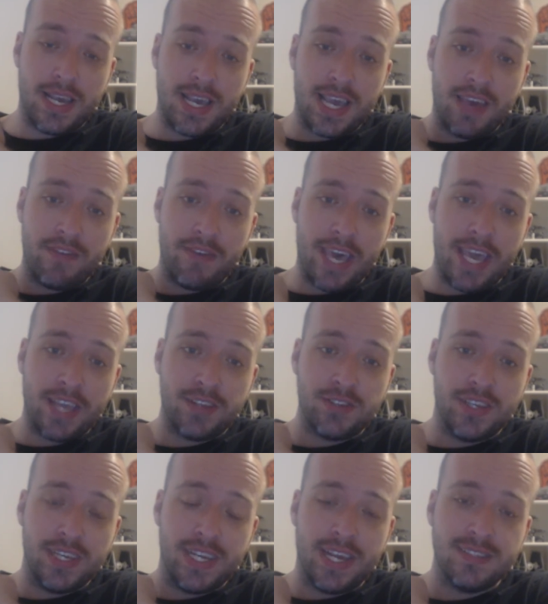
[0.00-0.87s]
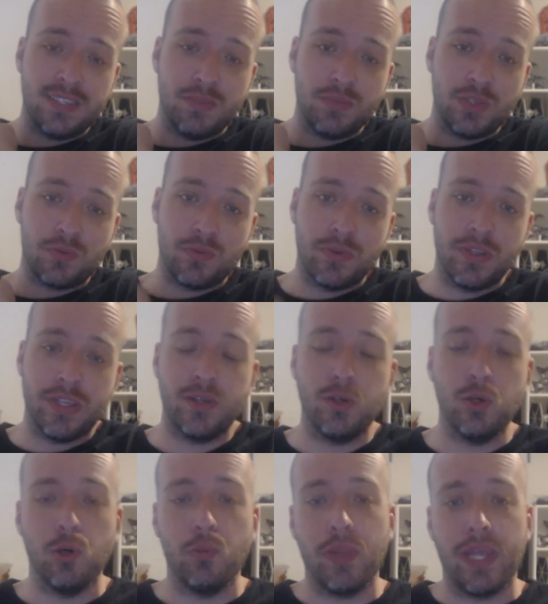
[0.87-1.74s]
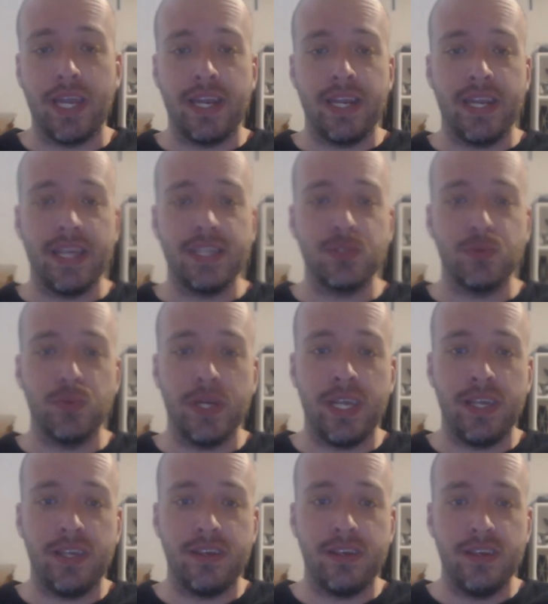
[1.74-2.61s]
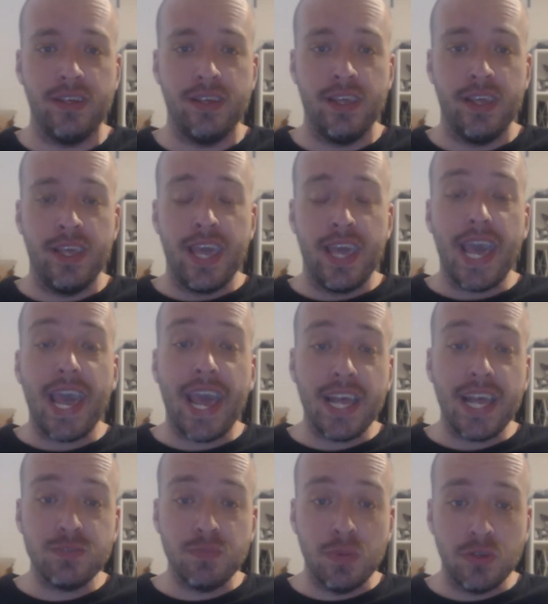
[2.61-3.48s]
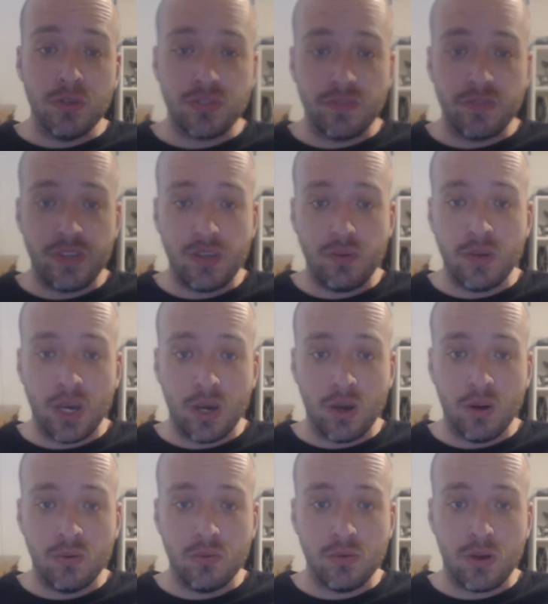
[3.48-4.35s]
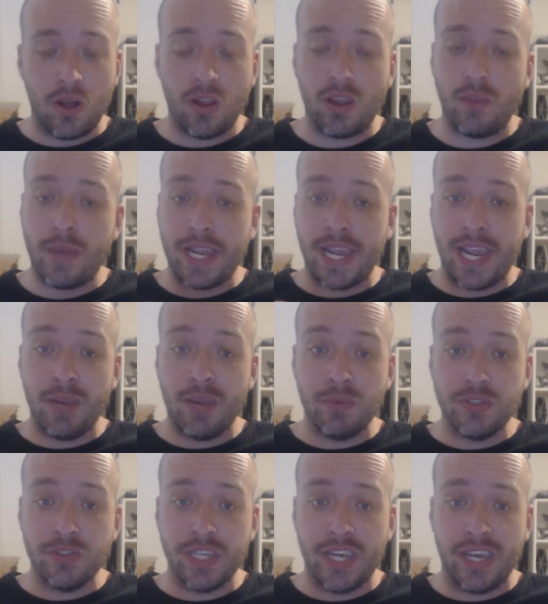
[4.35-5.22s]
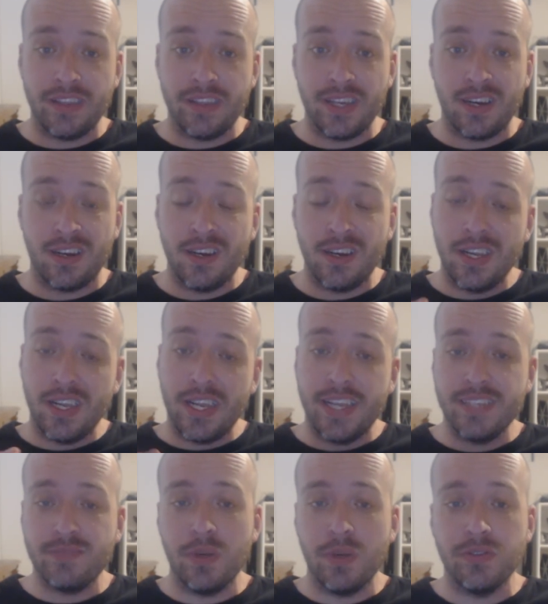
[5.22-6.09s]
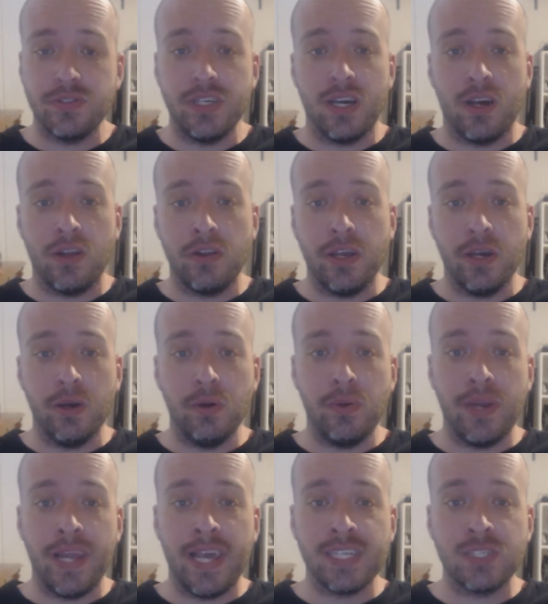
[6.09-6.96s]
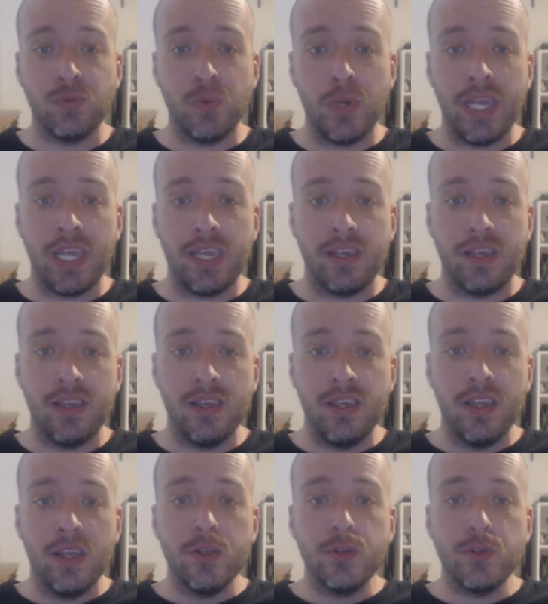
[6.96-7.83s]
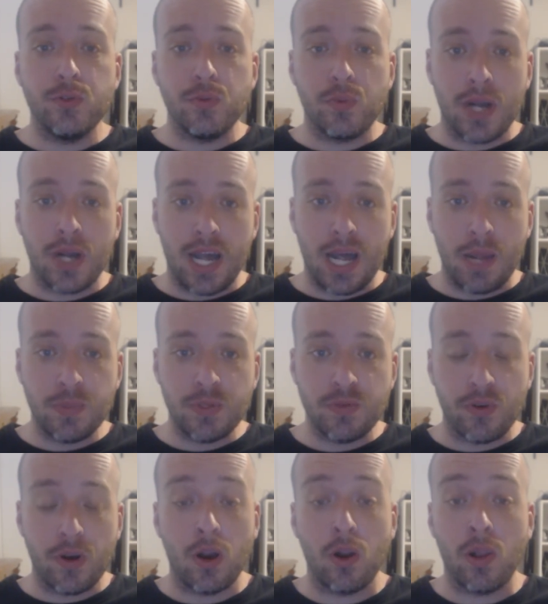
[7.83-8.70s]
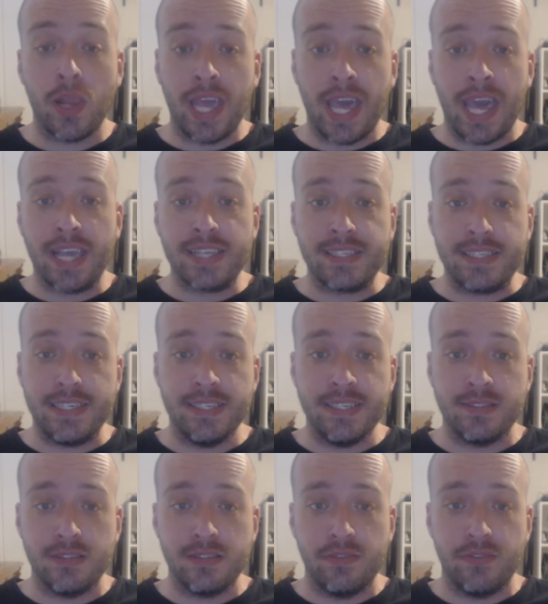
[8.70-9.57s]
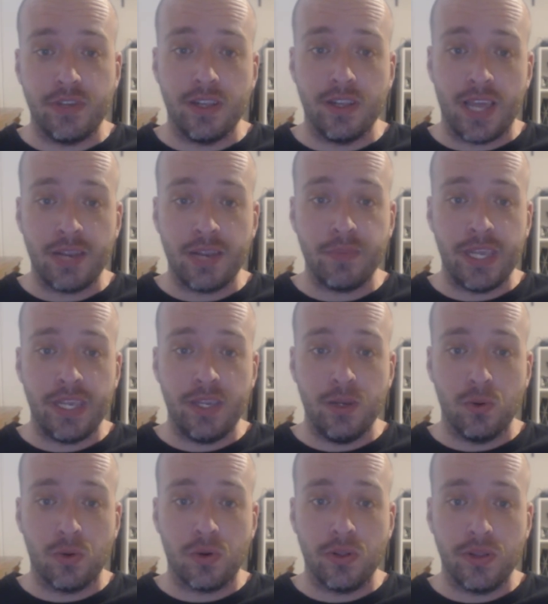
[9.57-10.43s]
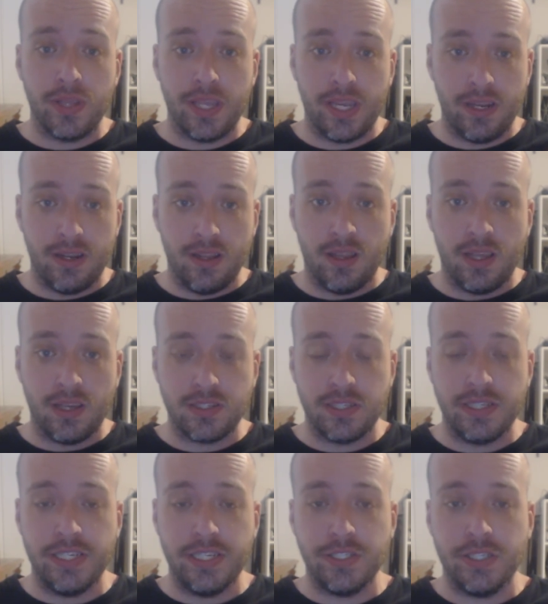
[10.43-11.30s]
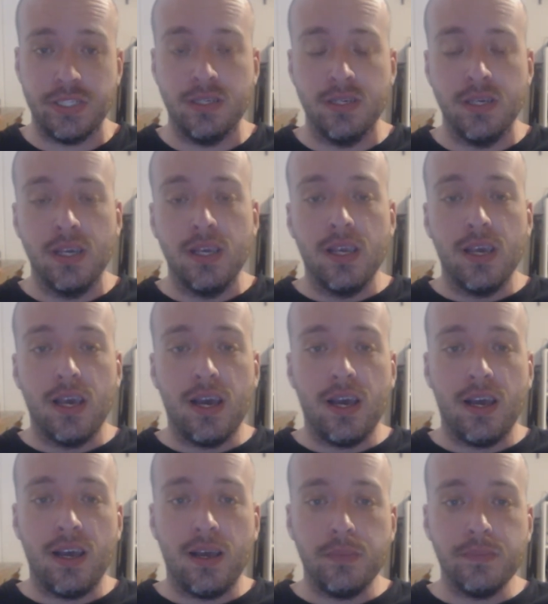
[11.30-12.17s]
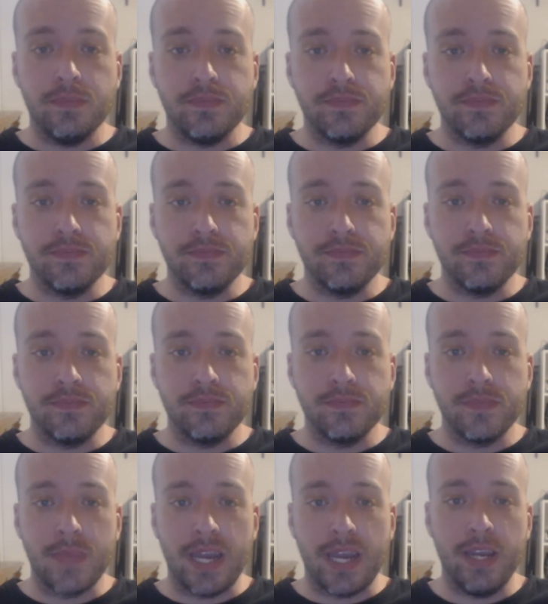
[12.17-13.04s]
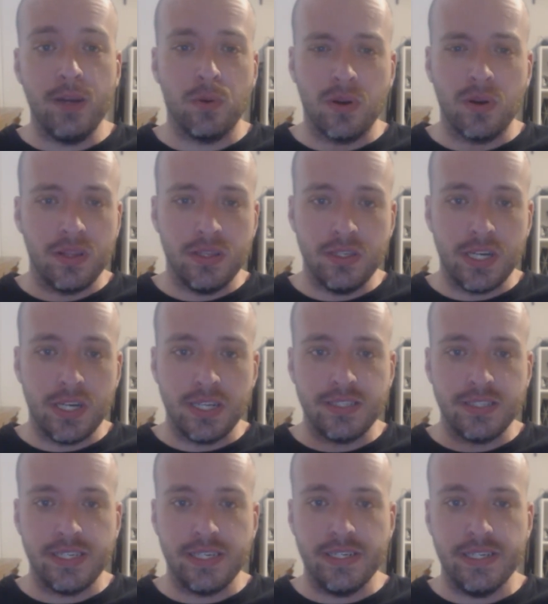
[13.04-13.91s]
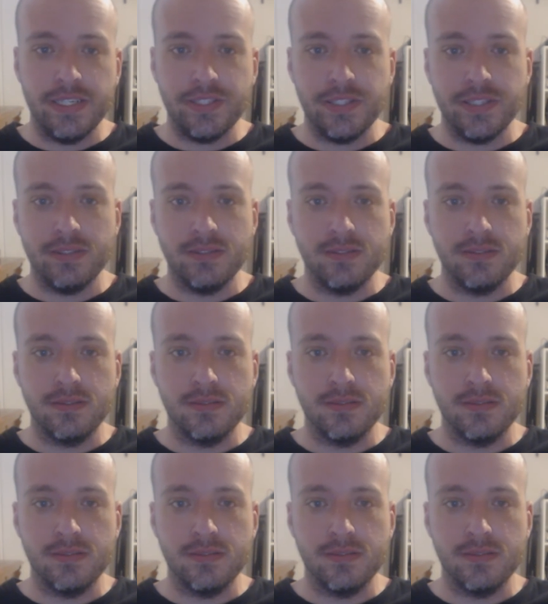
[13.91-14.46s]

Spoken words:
I've actually got something really cool planned next week. As most of you know, all of my gamers out there, as most of y'all know, next week drops for early access. If you're like me, you order the deluxe edition. I didn't order the John Cena edition.